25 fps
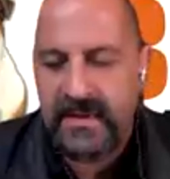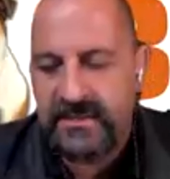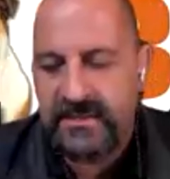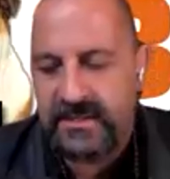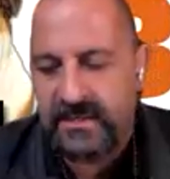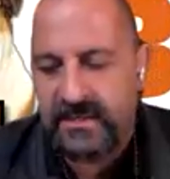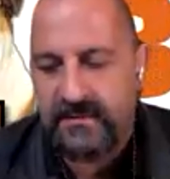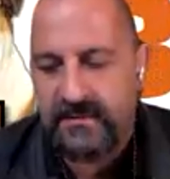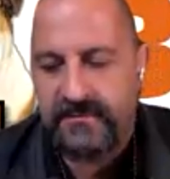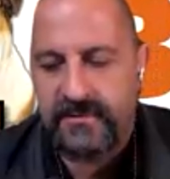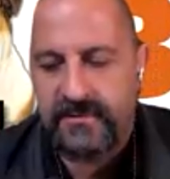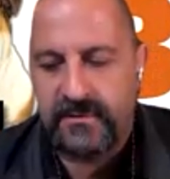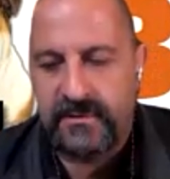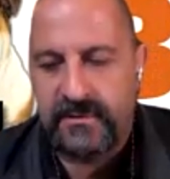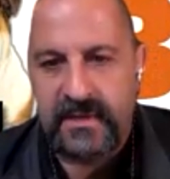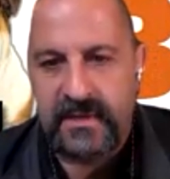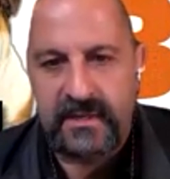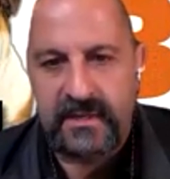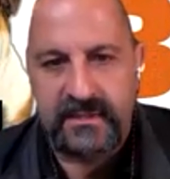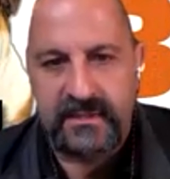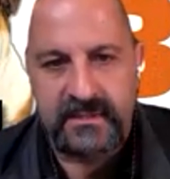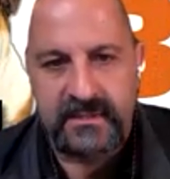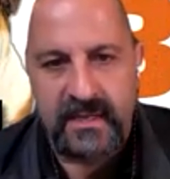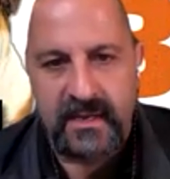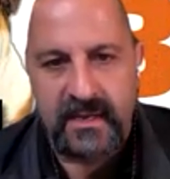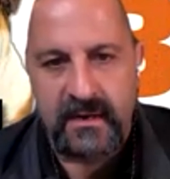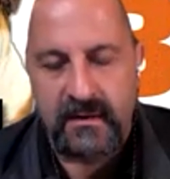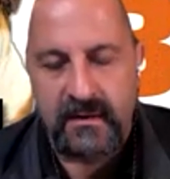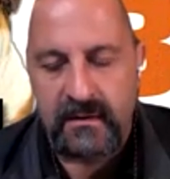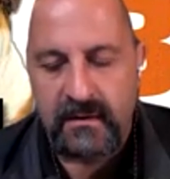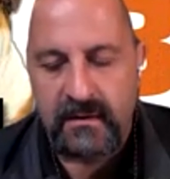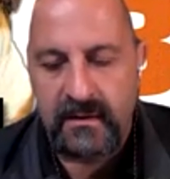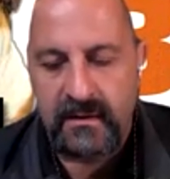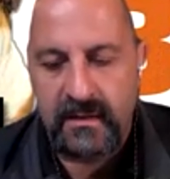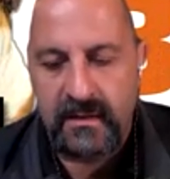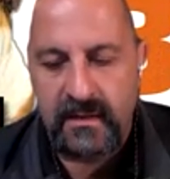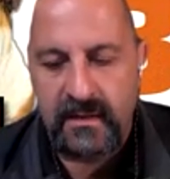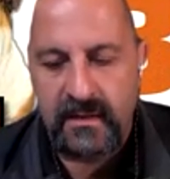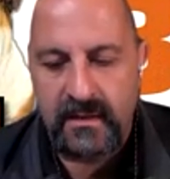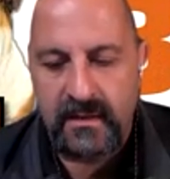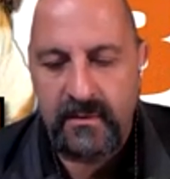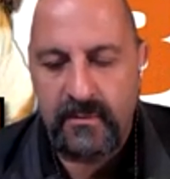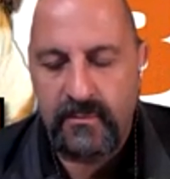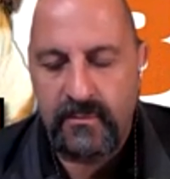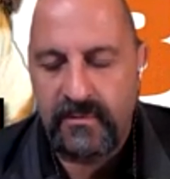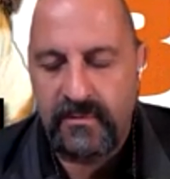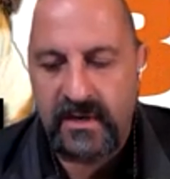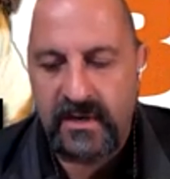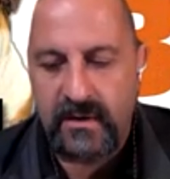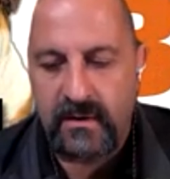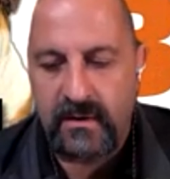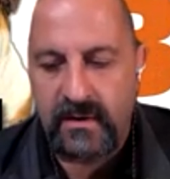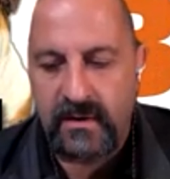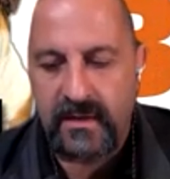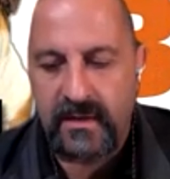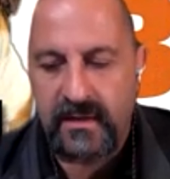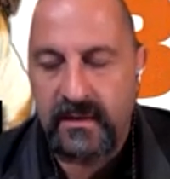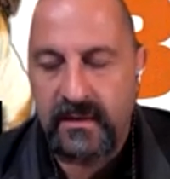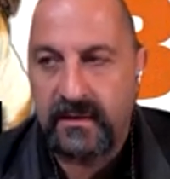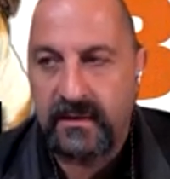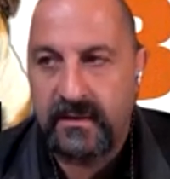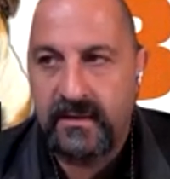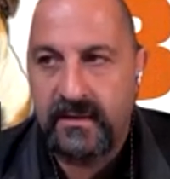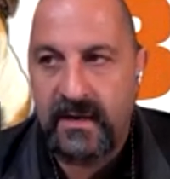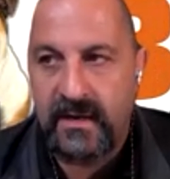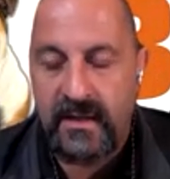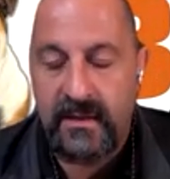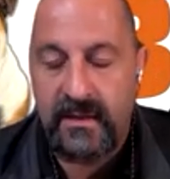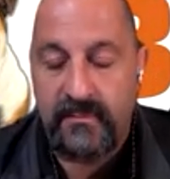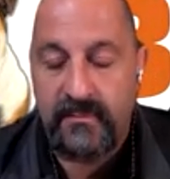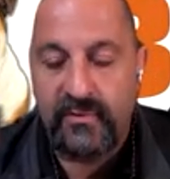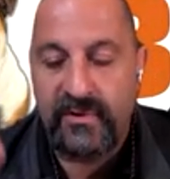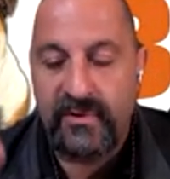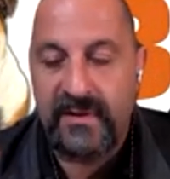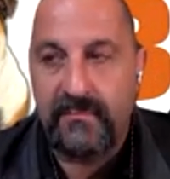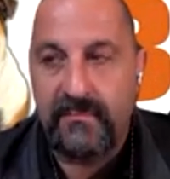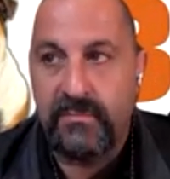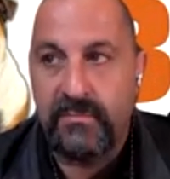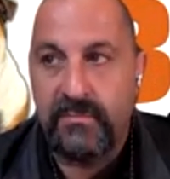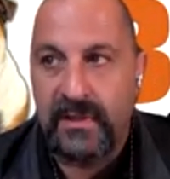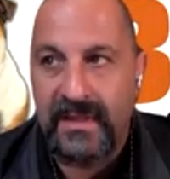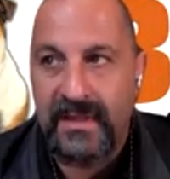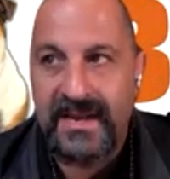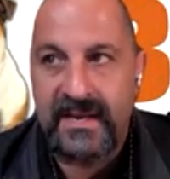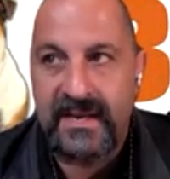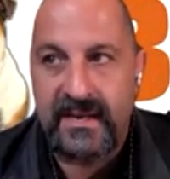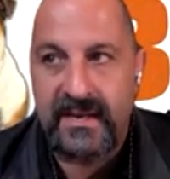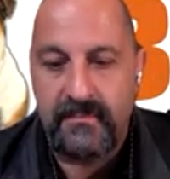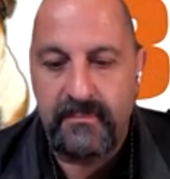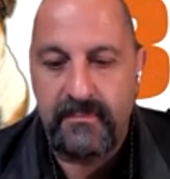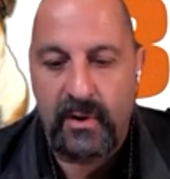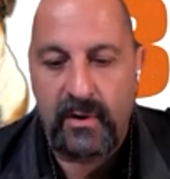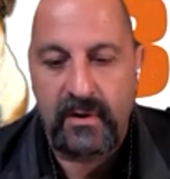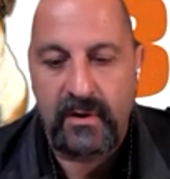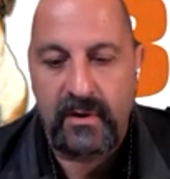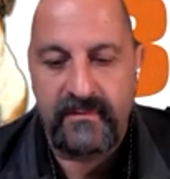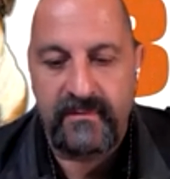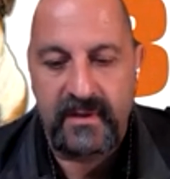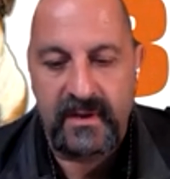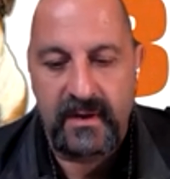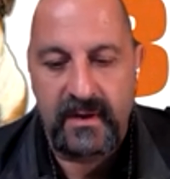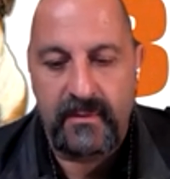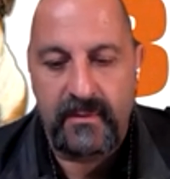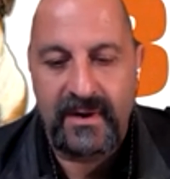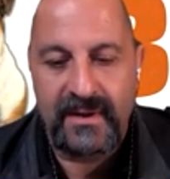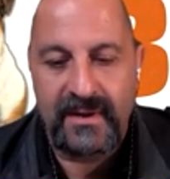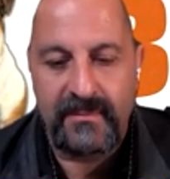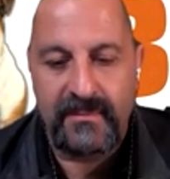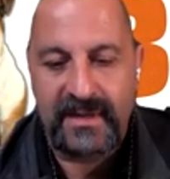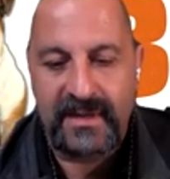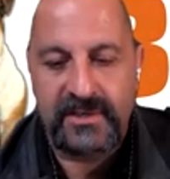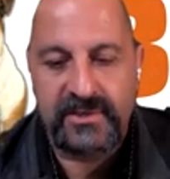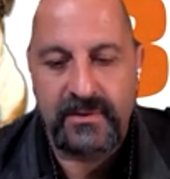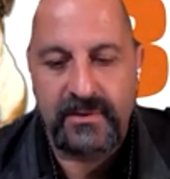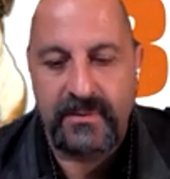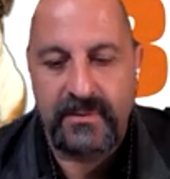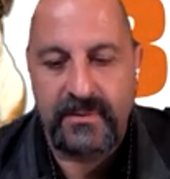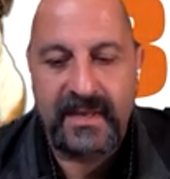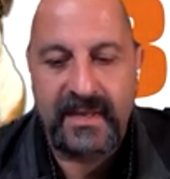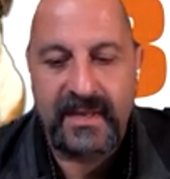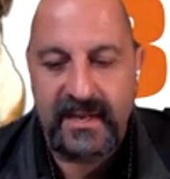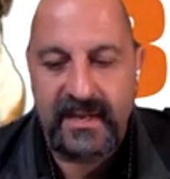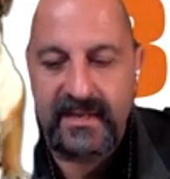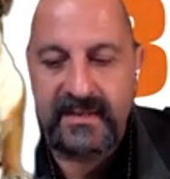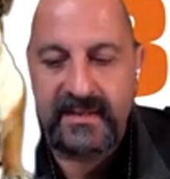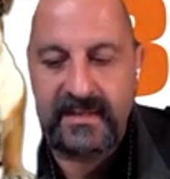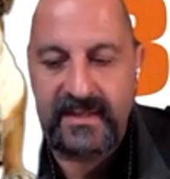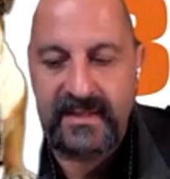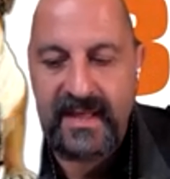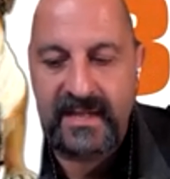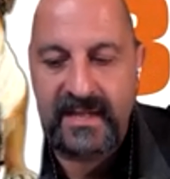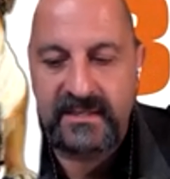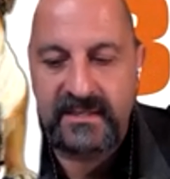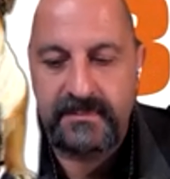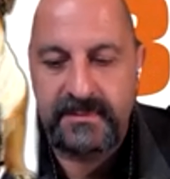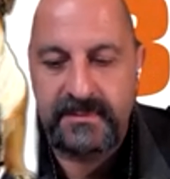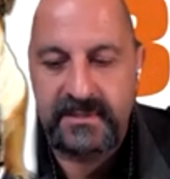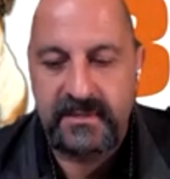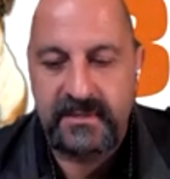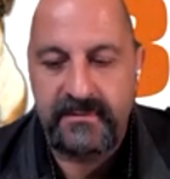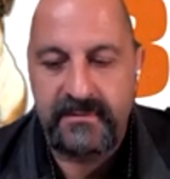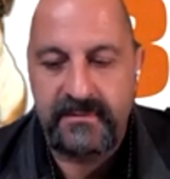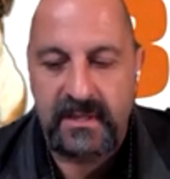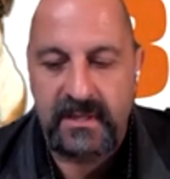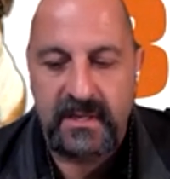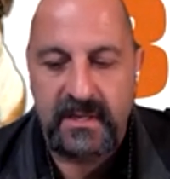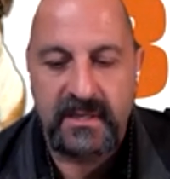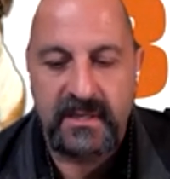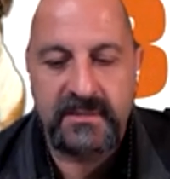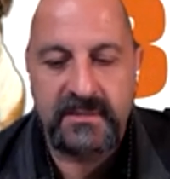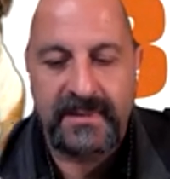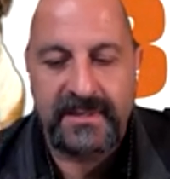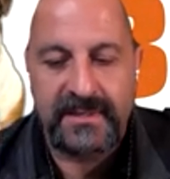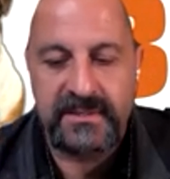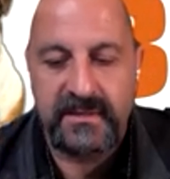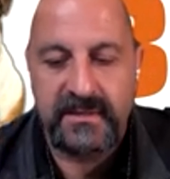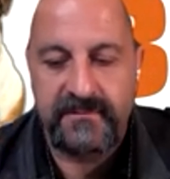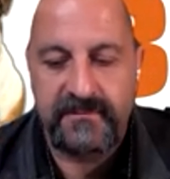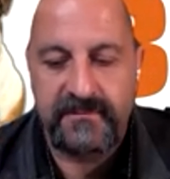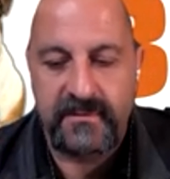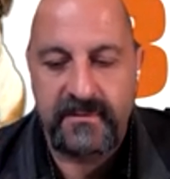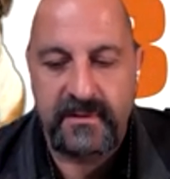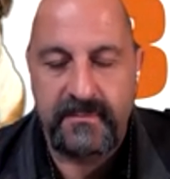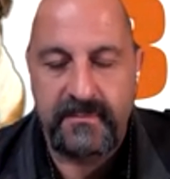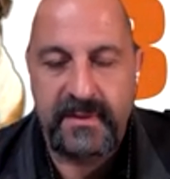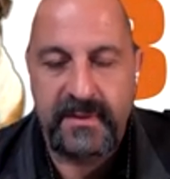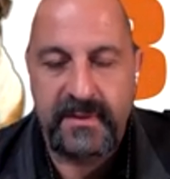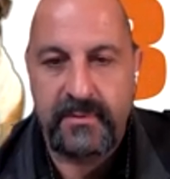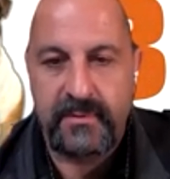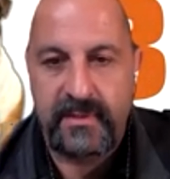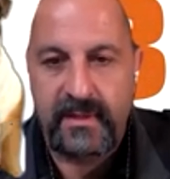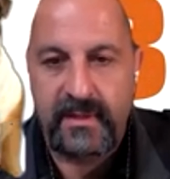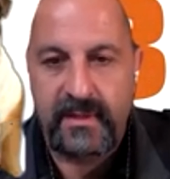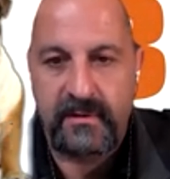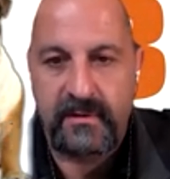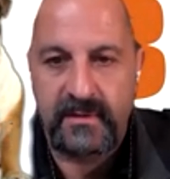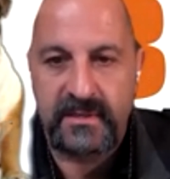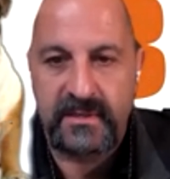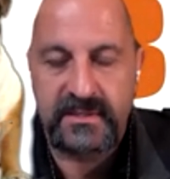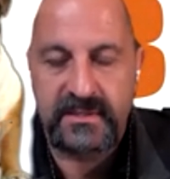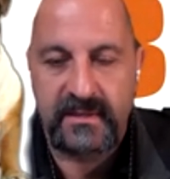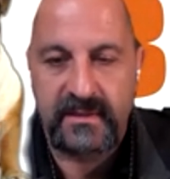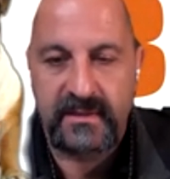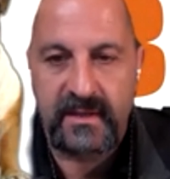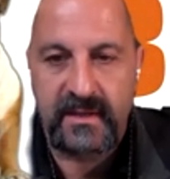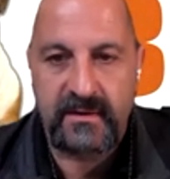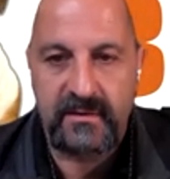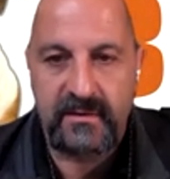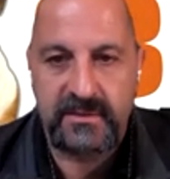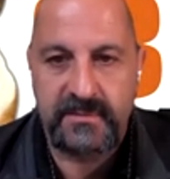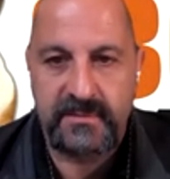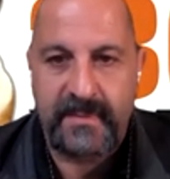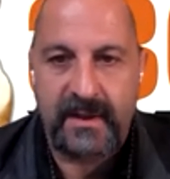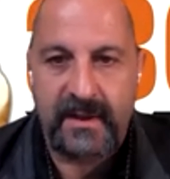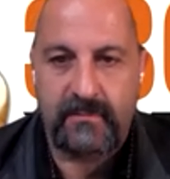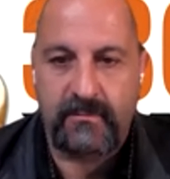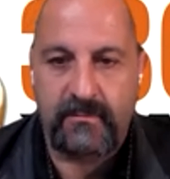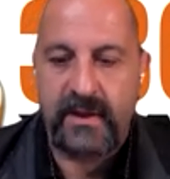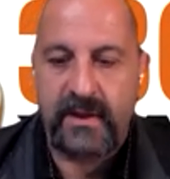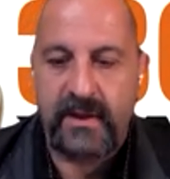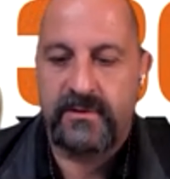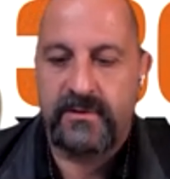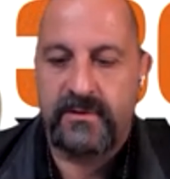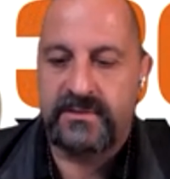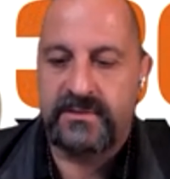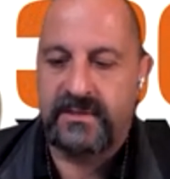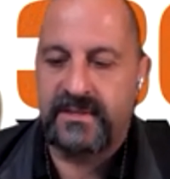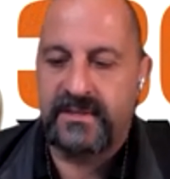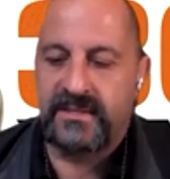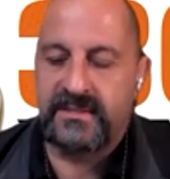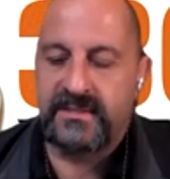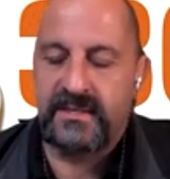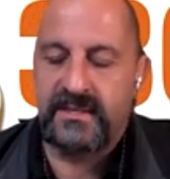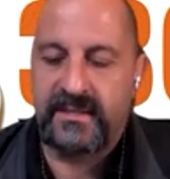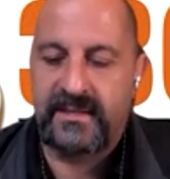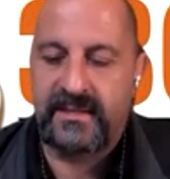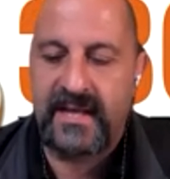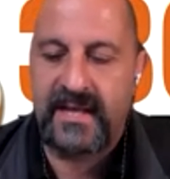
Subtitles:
a few things there regarding kind of the pre-blended part of it. And I want to make sure we get into that specifically, especially for the people that are listening that are spec writers and things like that, and